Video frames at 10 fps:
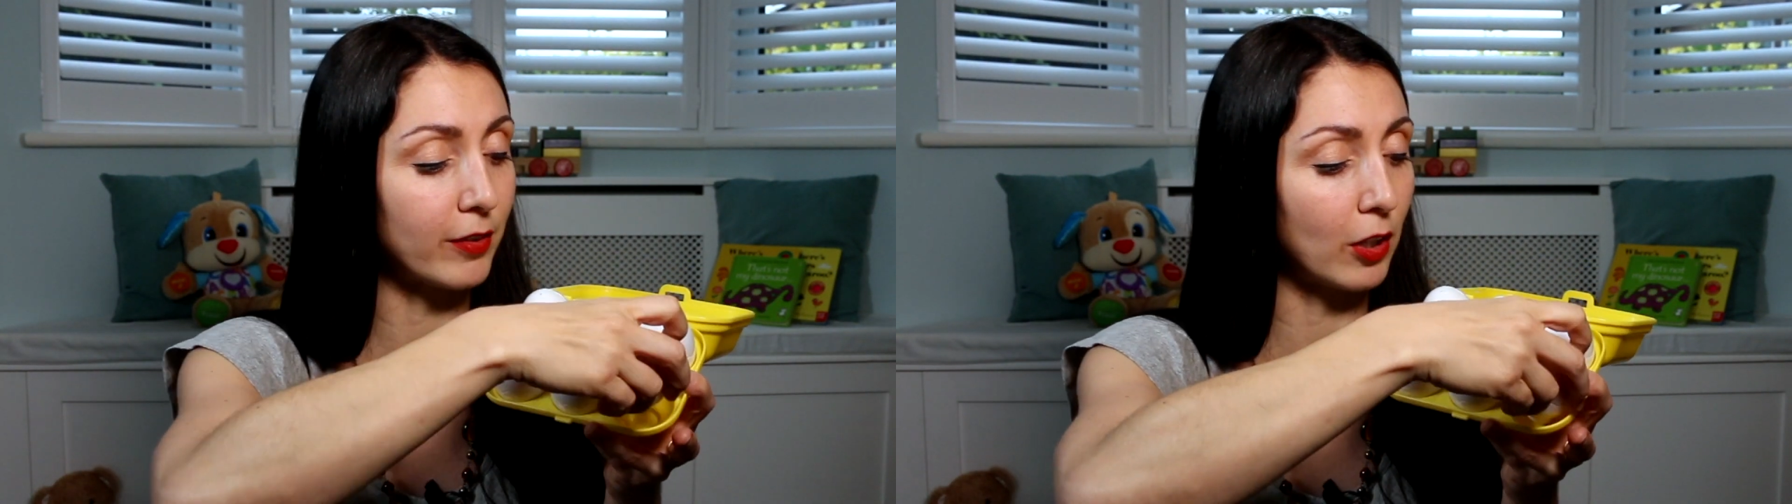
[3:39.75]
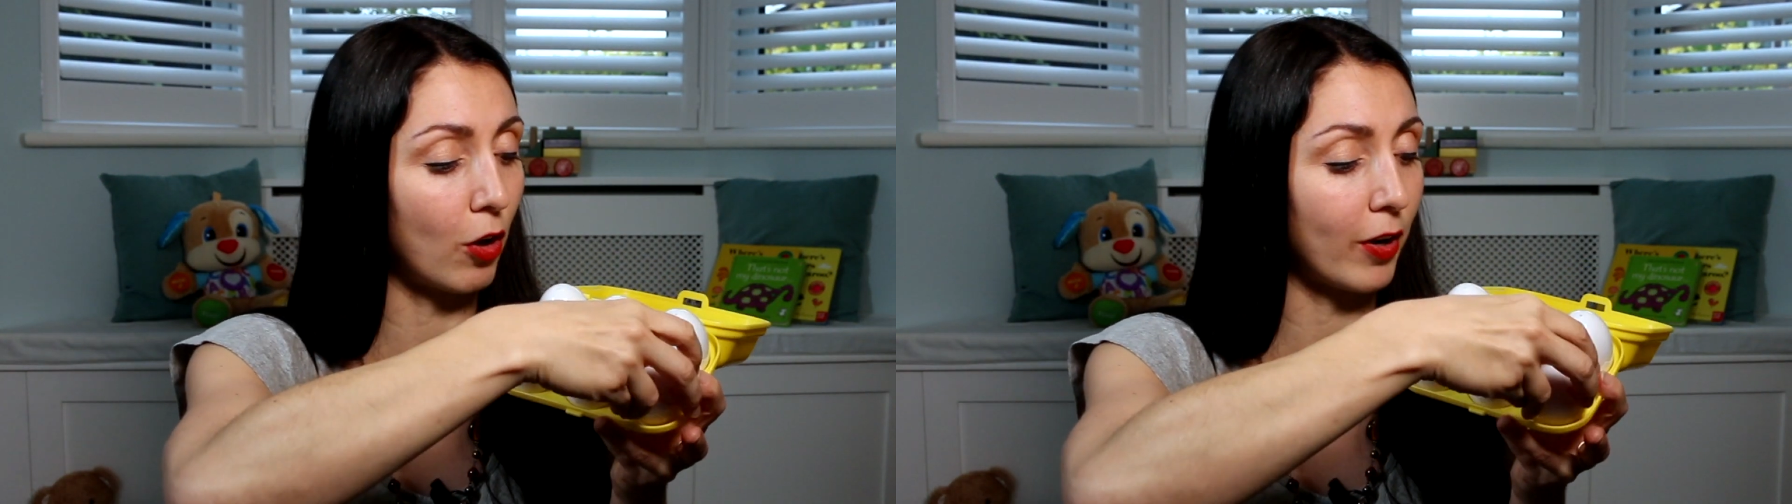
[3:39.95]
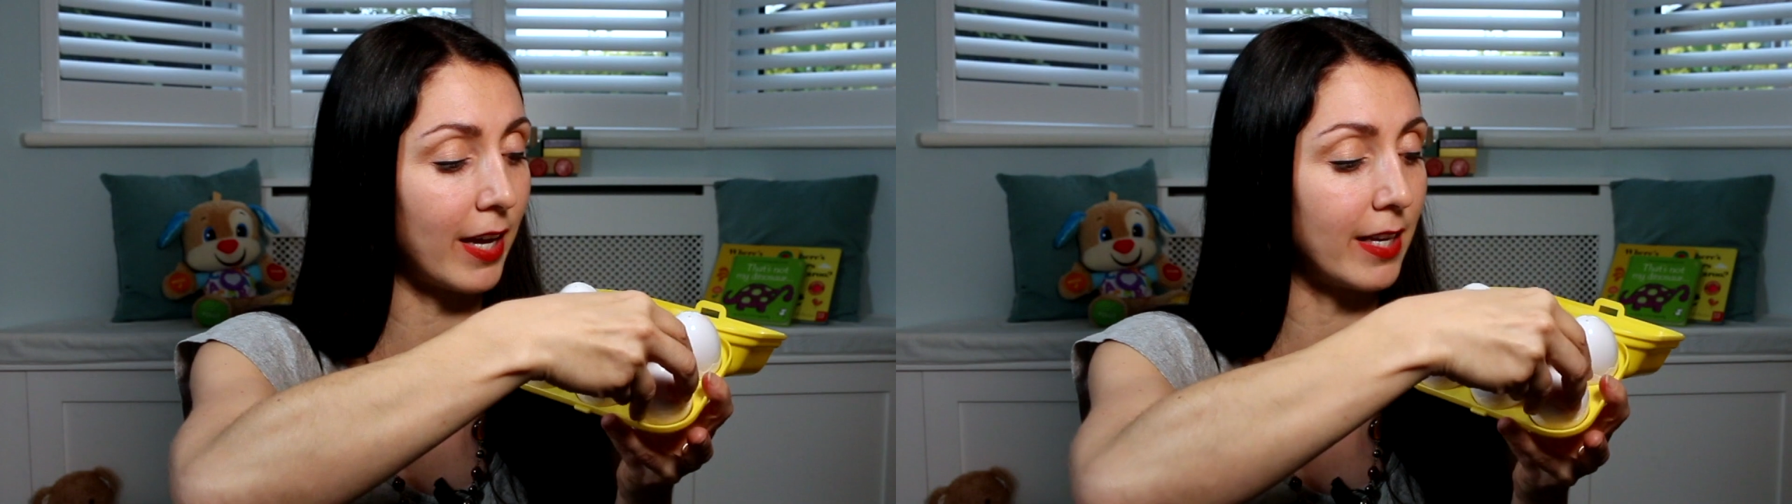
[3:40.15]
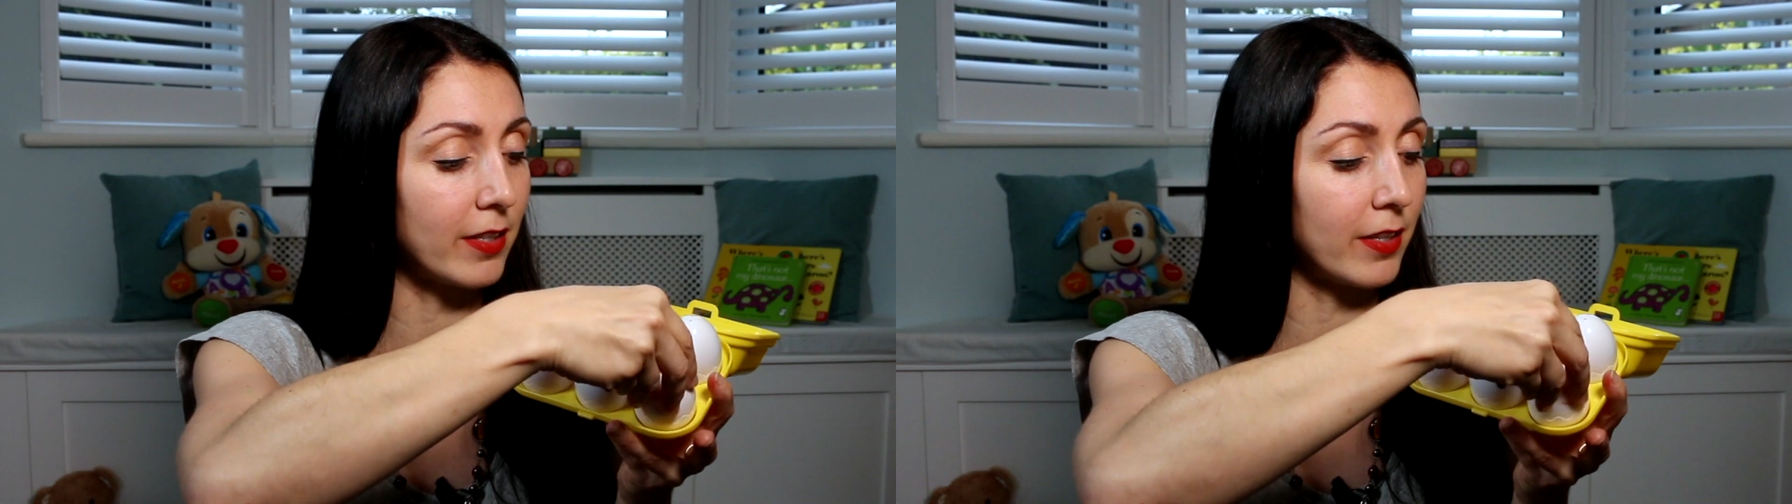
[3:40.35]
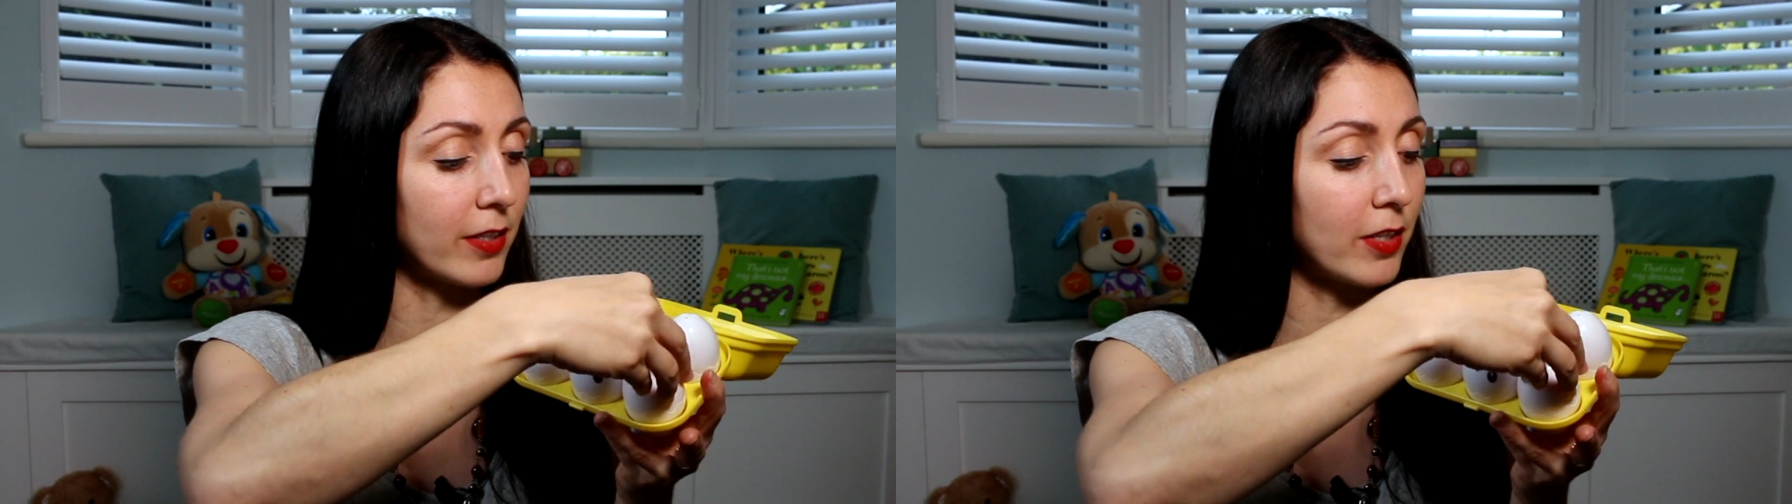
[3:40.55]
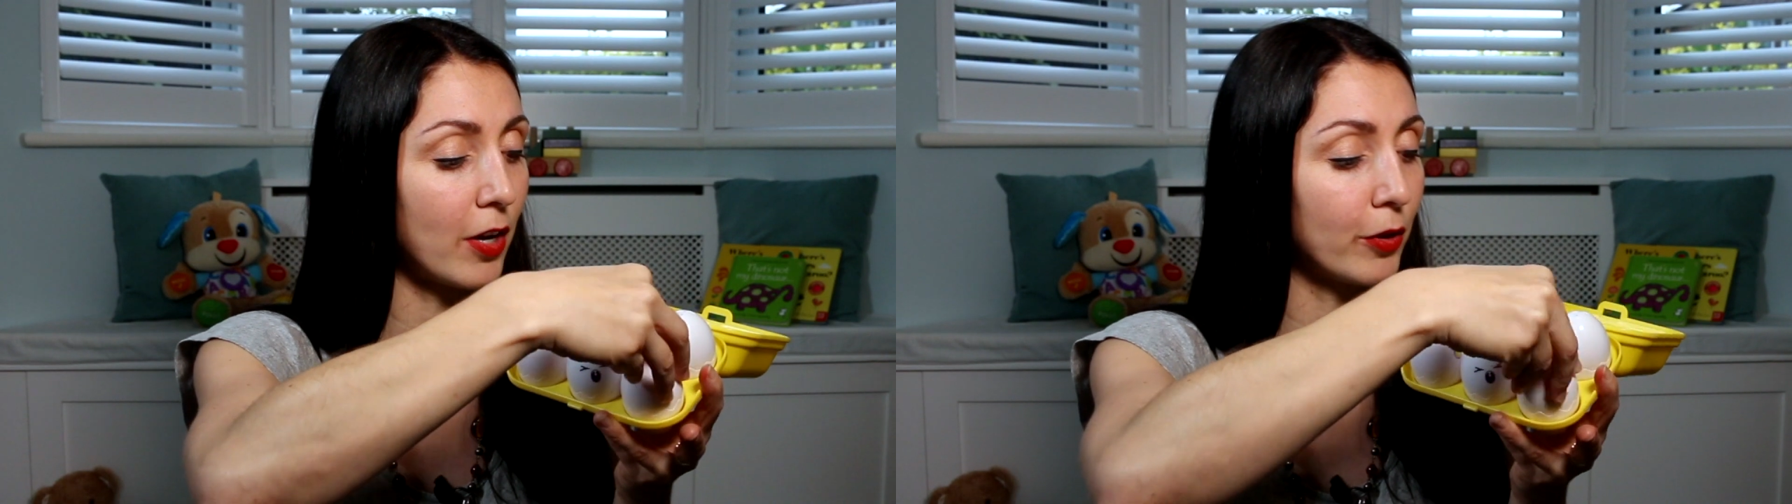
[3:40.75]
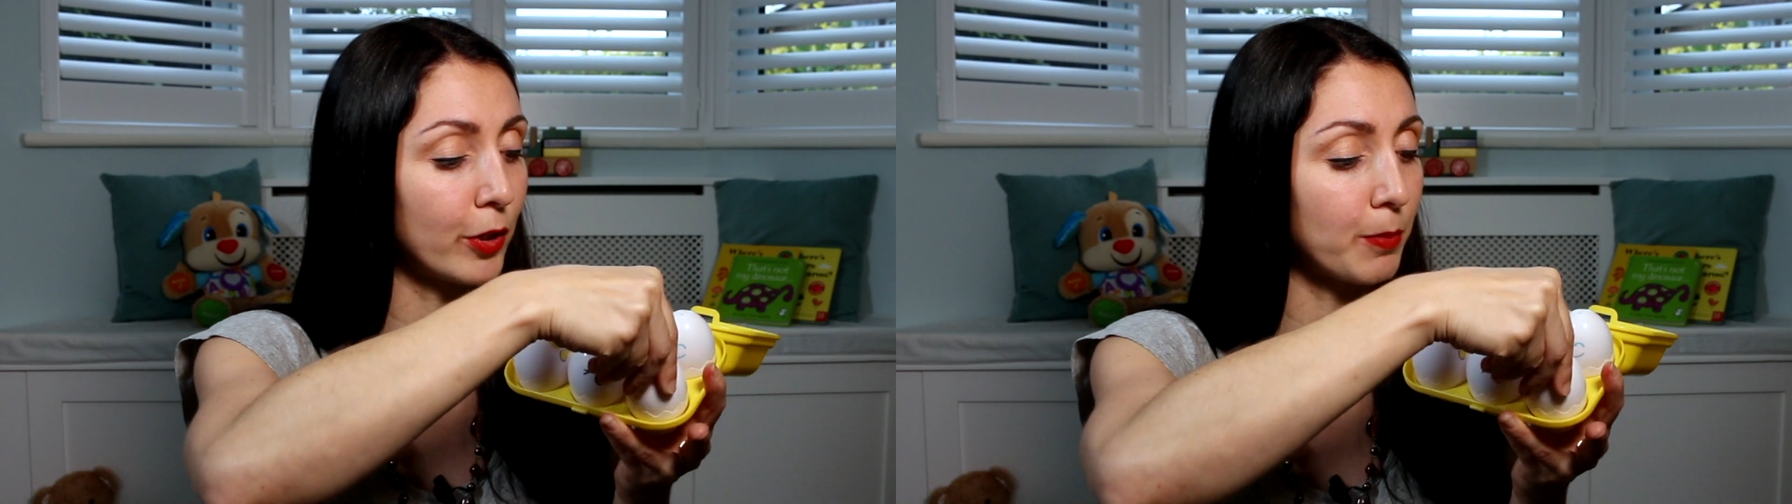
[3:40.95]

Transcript: to lock it into the circle